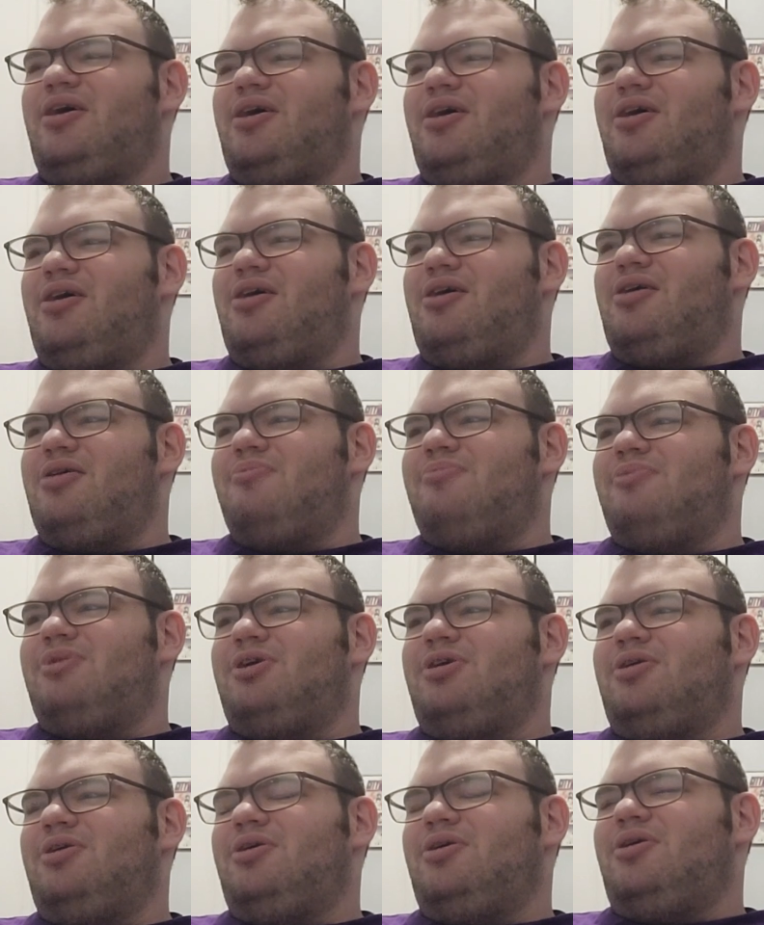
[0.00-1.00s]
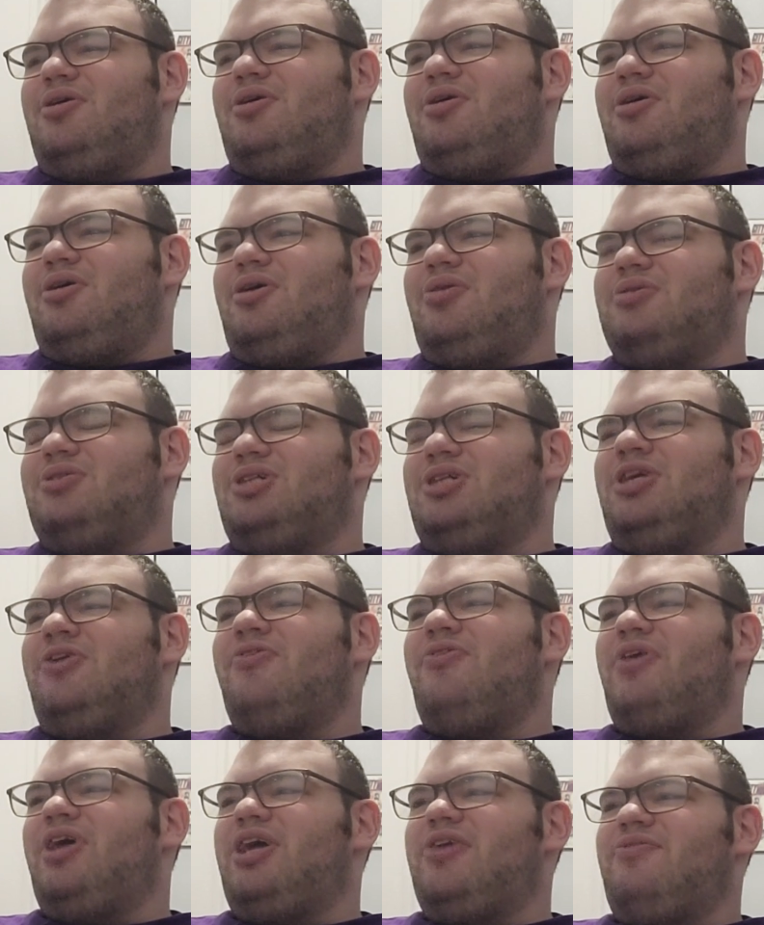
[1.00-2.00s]
Um, I'm trying to
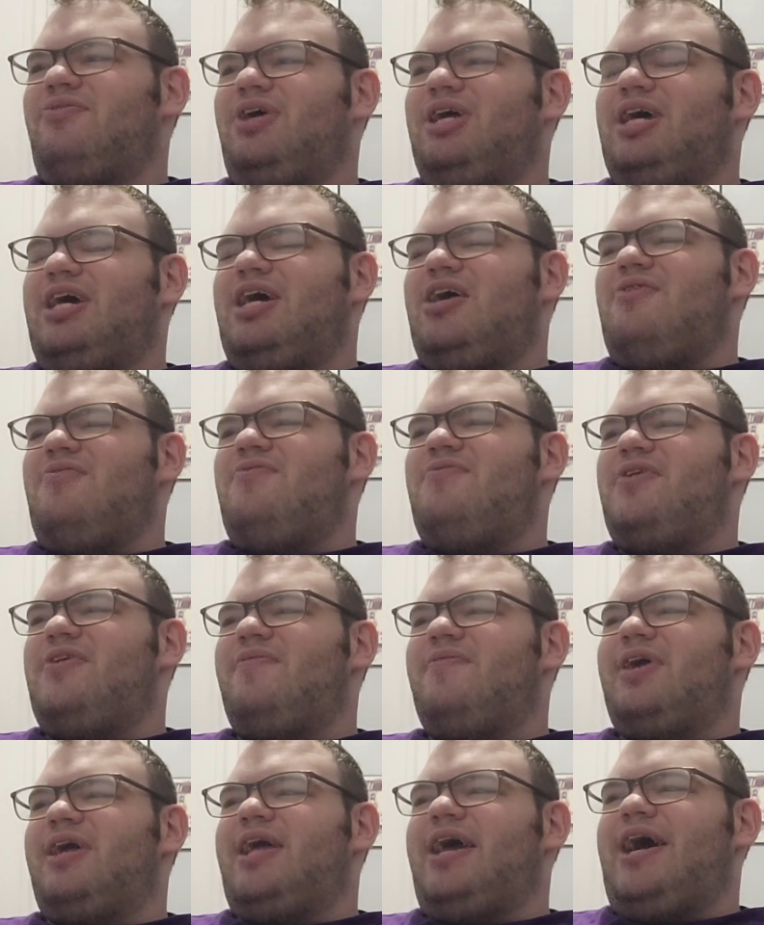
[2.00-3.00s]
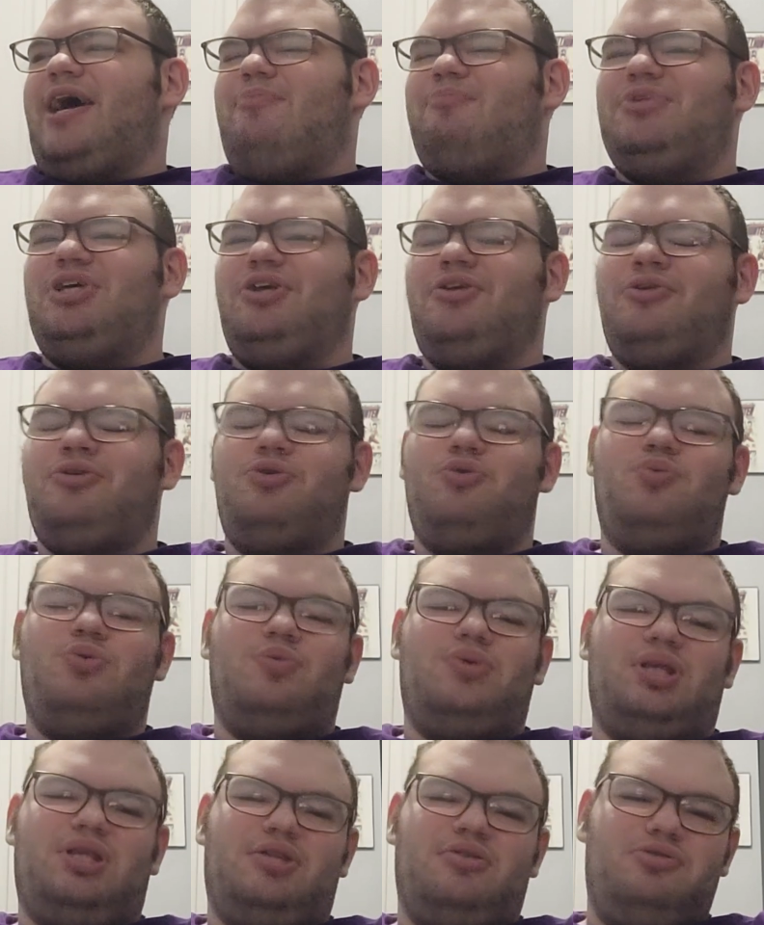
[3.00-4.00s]
think if like I had a favorite captain,
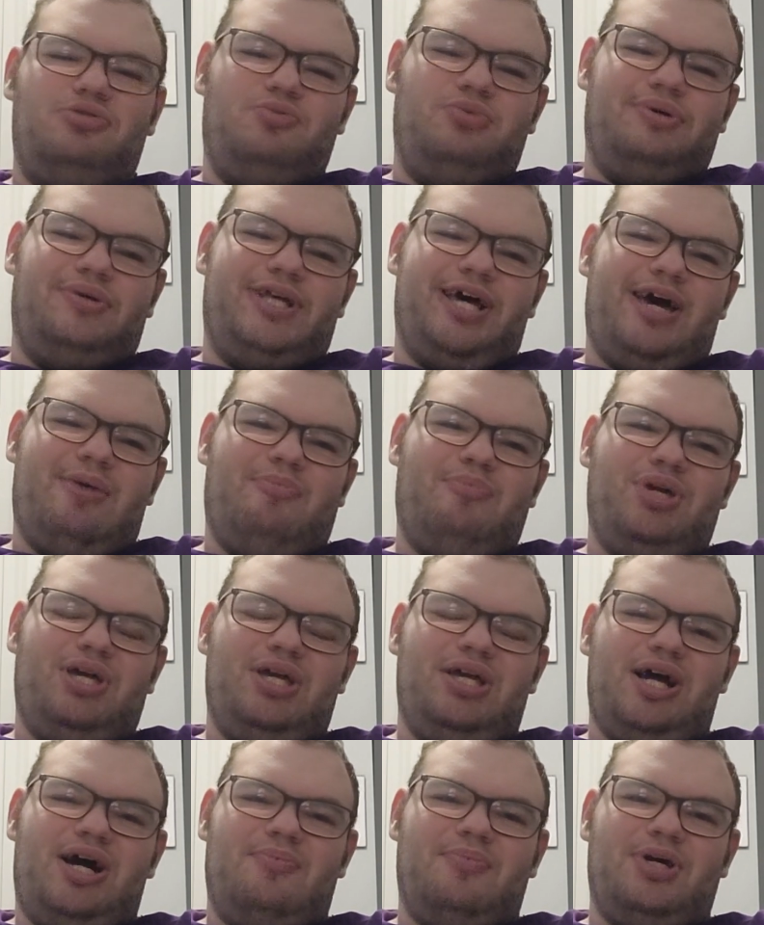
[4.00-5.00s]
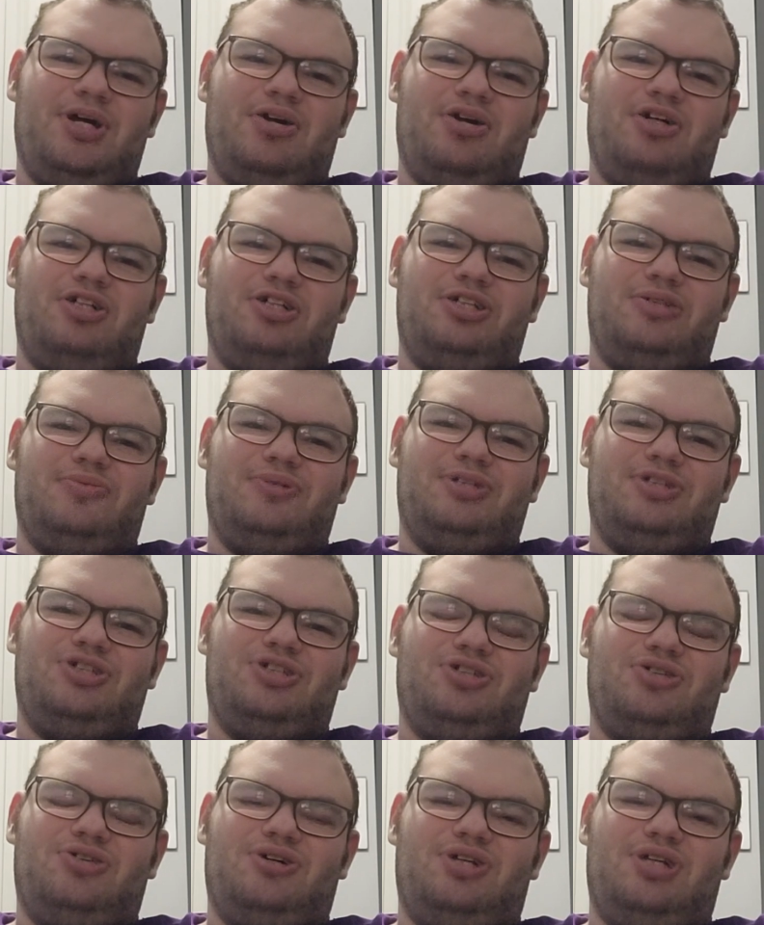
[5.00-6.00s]
who would that be? I'm not 100%
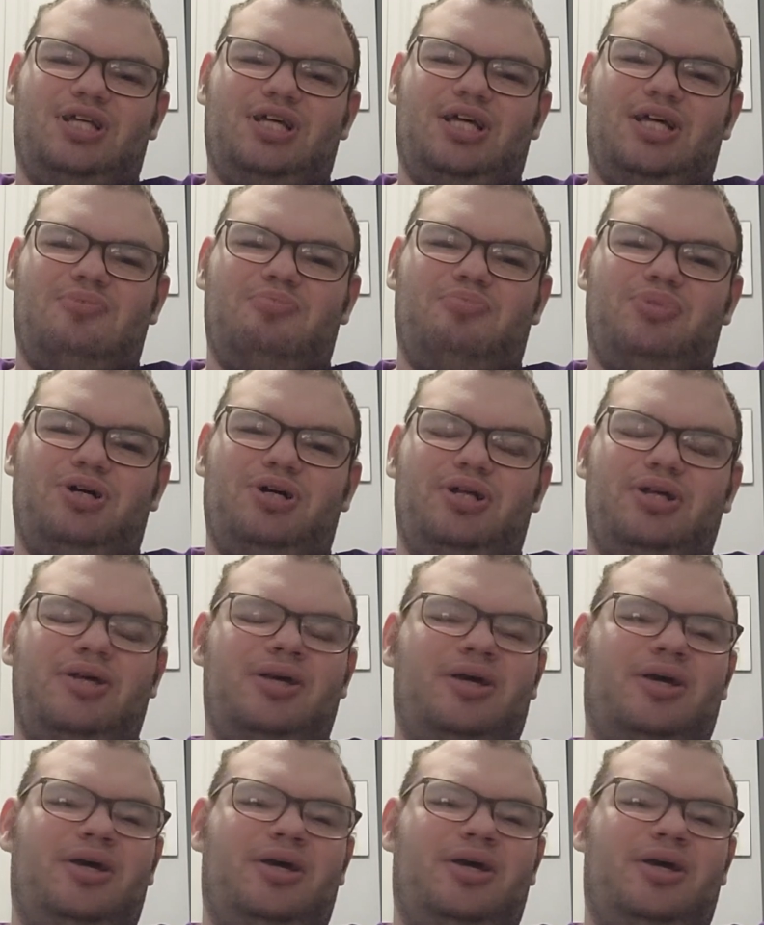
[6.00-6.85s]
sure on that, but